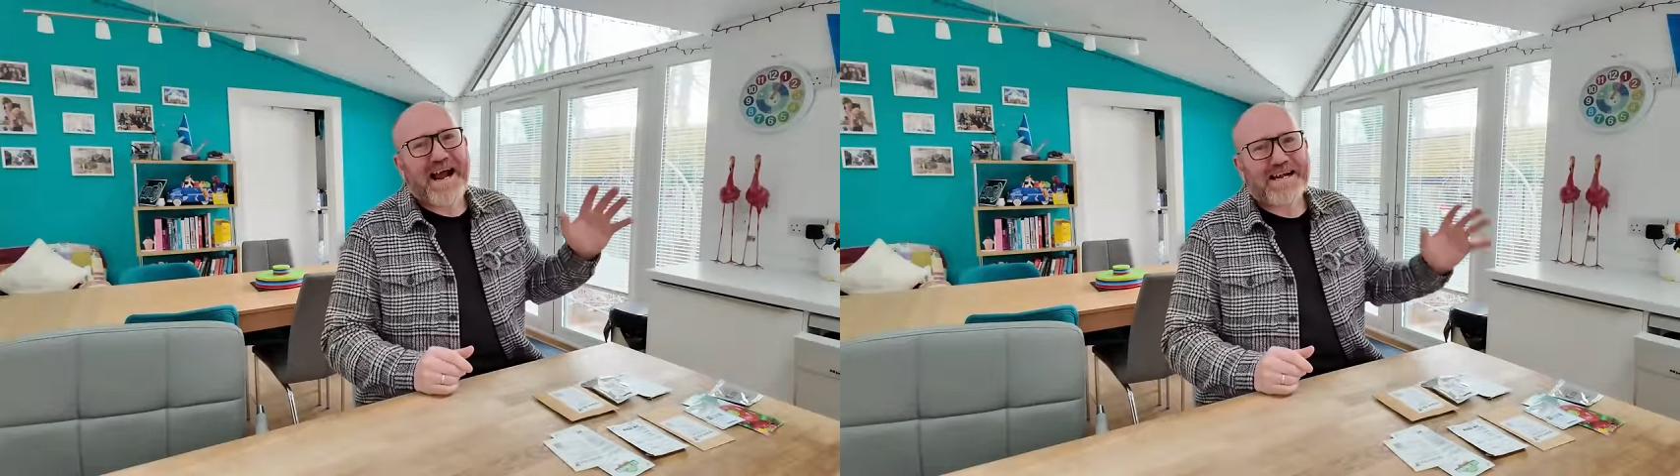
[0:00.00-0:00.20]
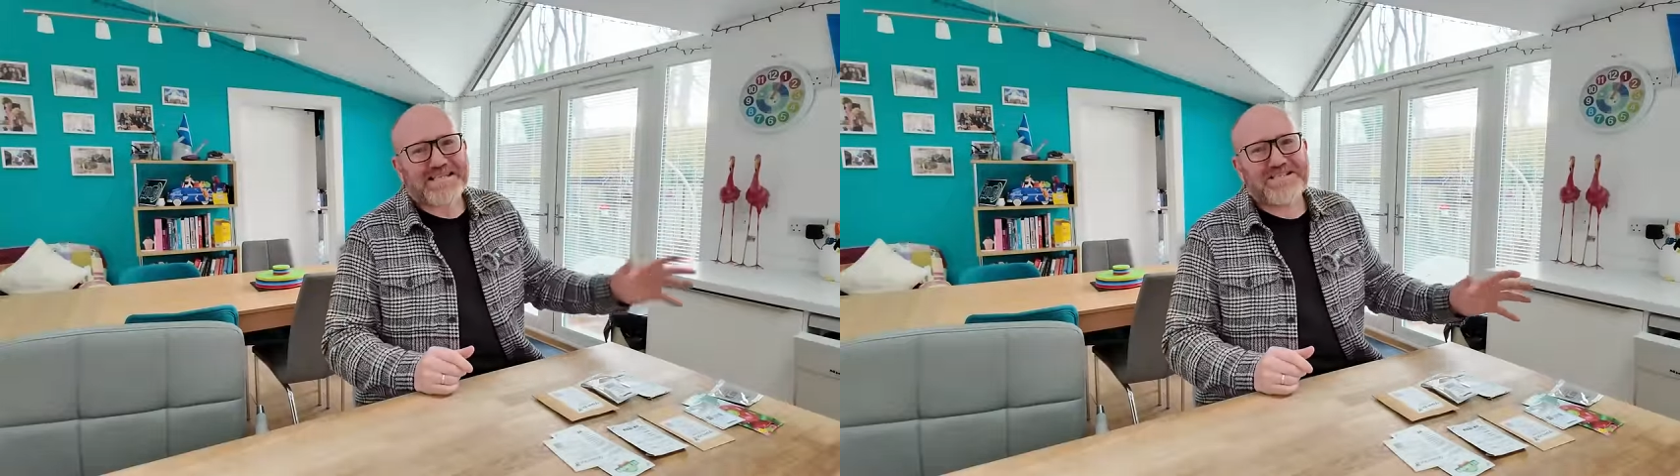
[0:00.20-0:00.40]

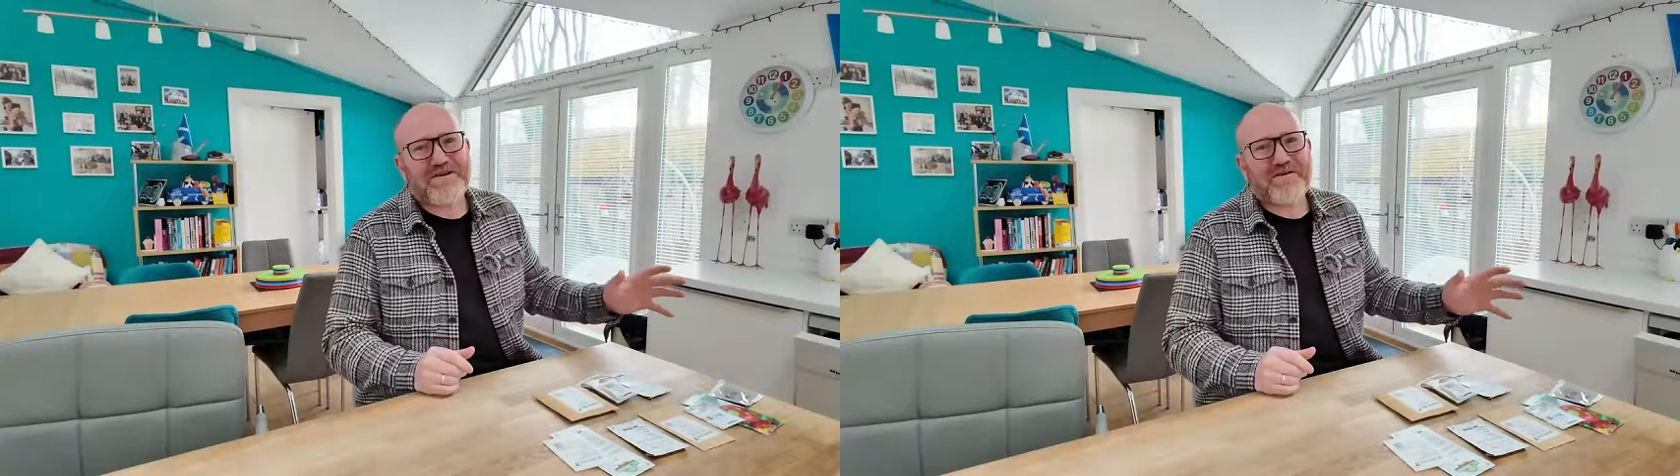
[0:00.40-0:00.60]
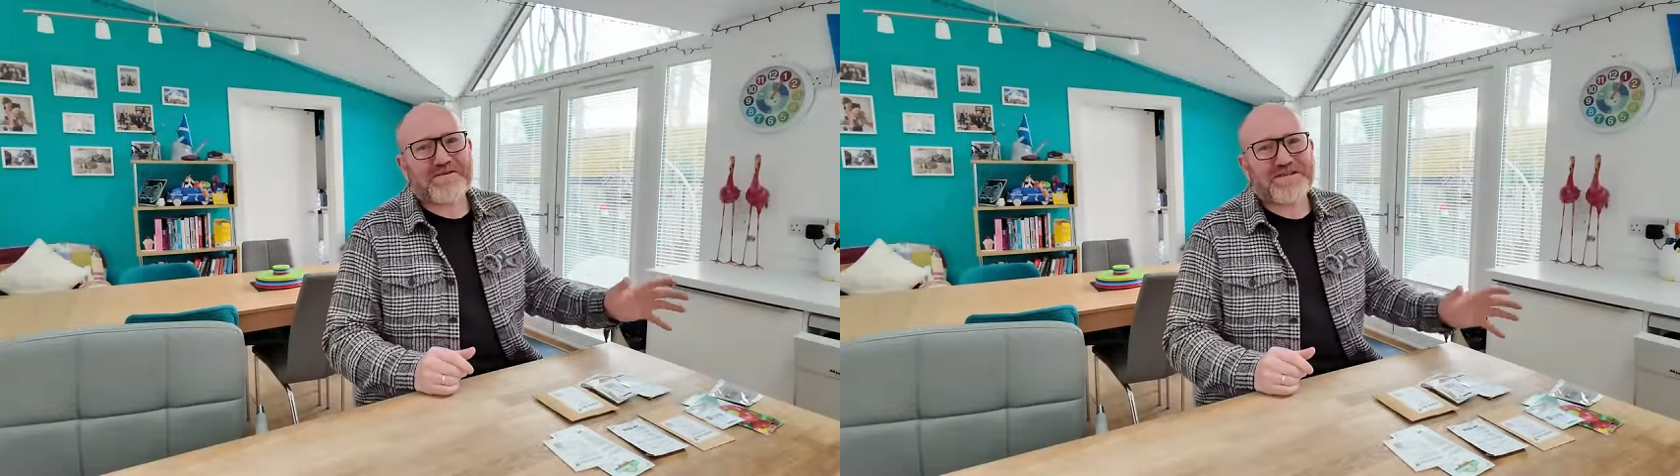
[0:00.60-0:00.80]
It's
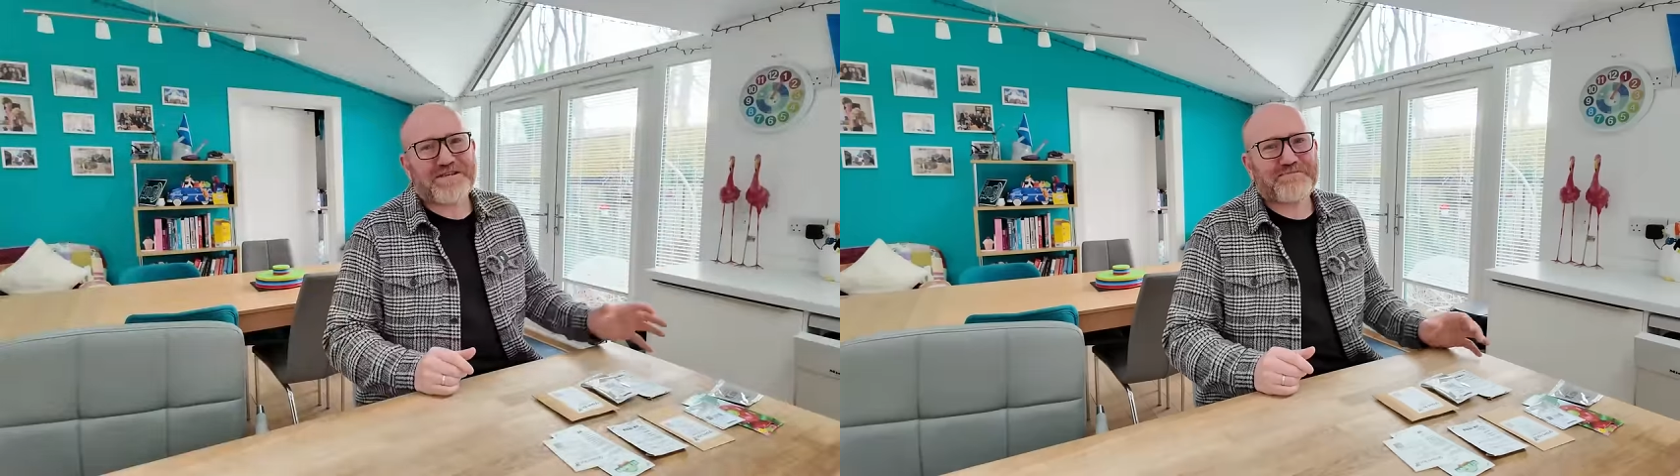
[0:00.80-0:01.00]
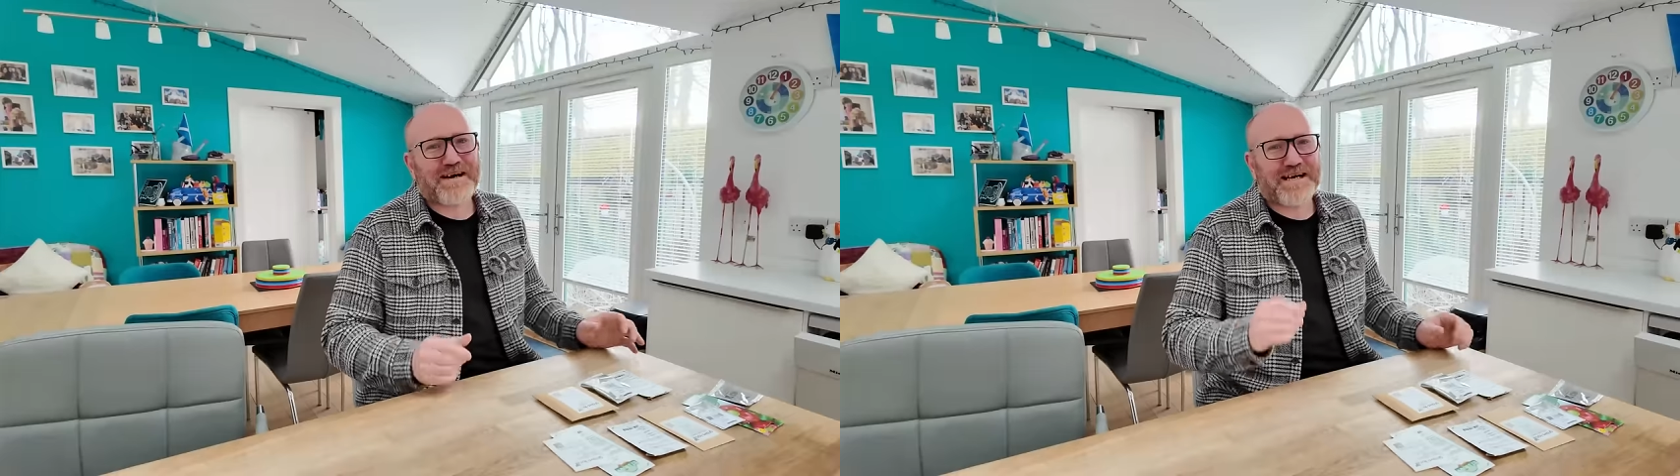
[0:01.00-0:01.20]
not
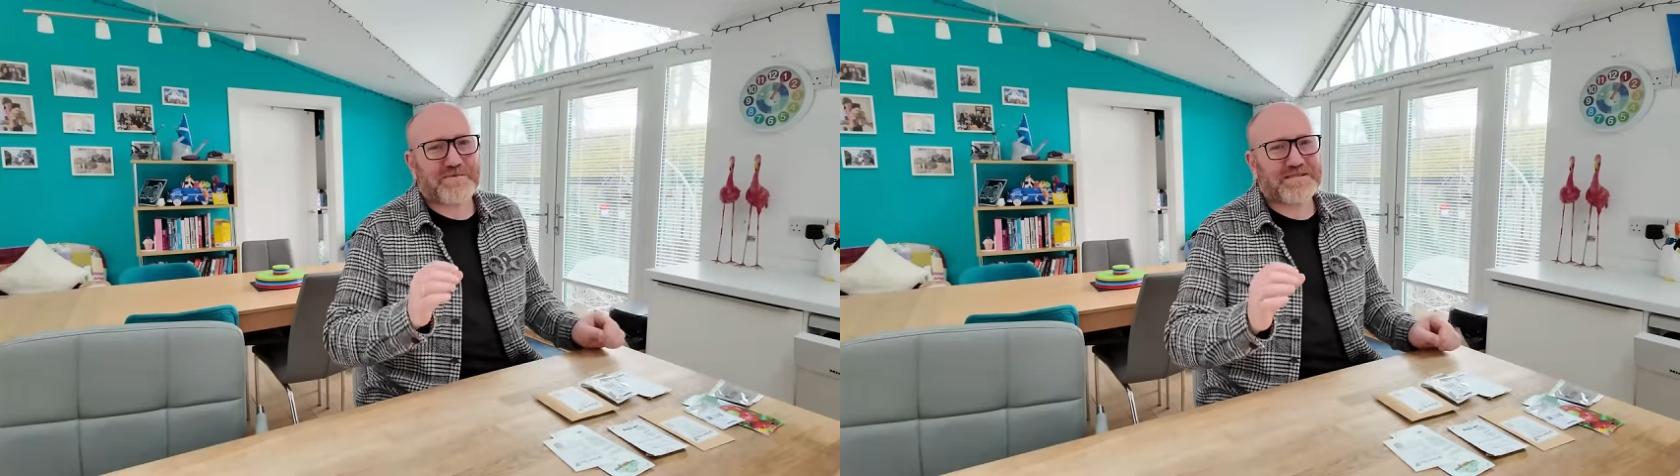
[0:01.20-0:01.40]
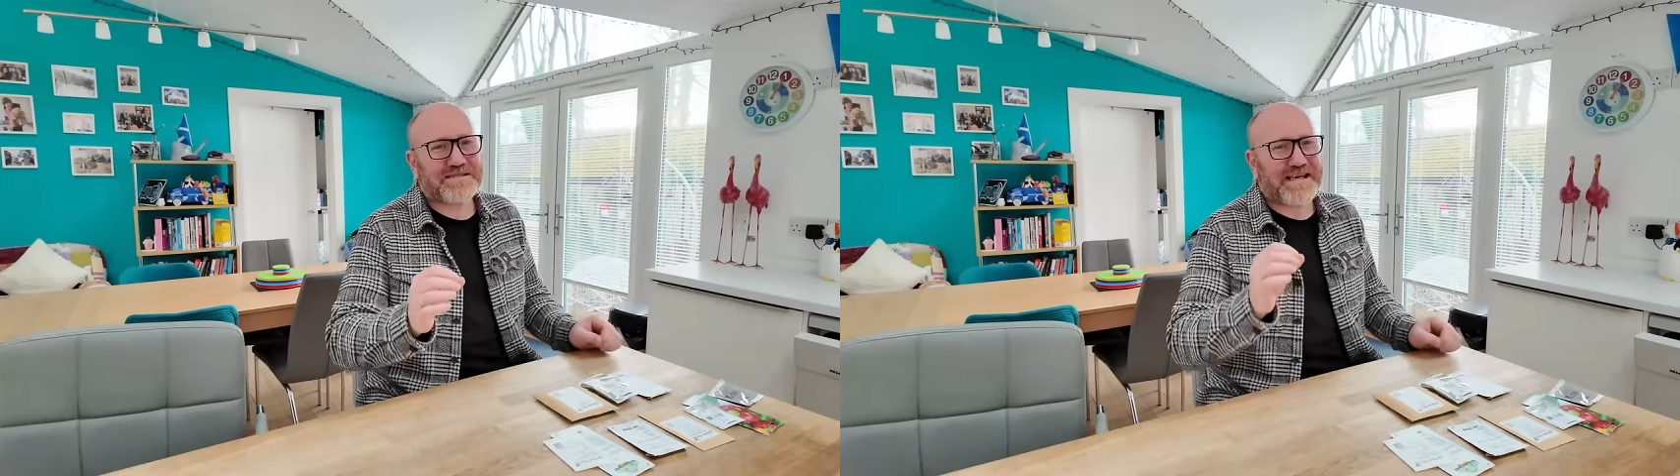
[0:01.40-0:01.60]
too bad.
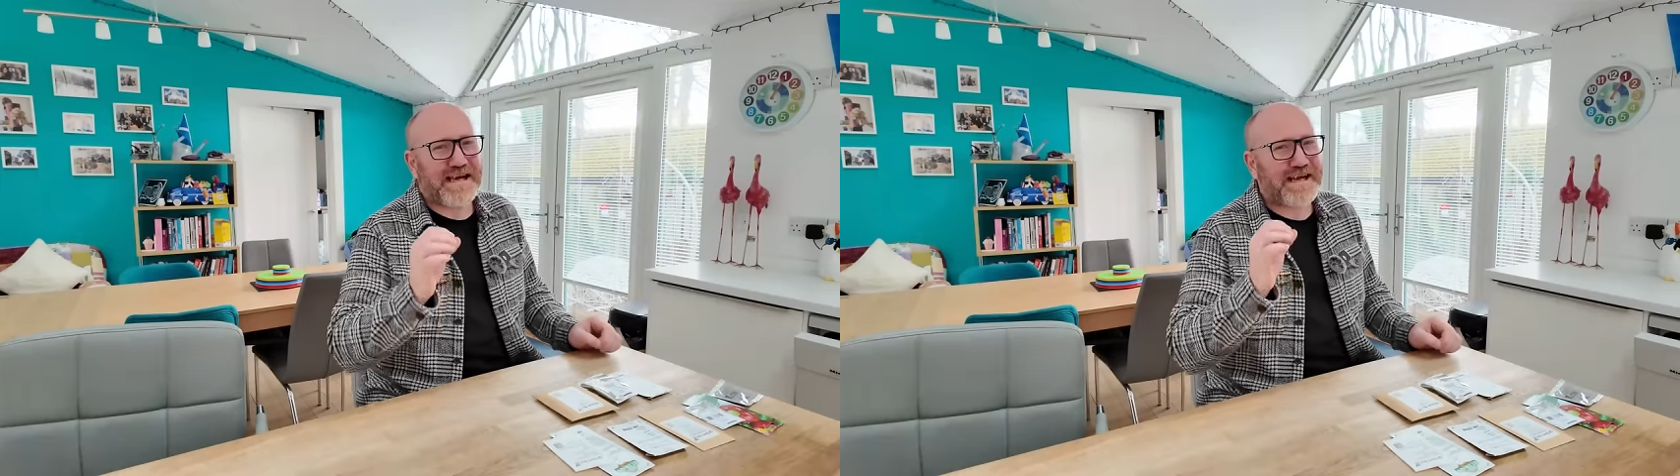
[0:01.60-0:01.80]
We'll see.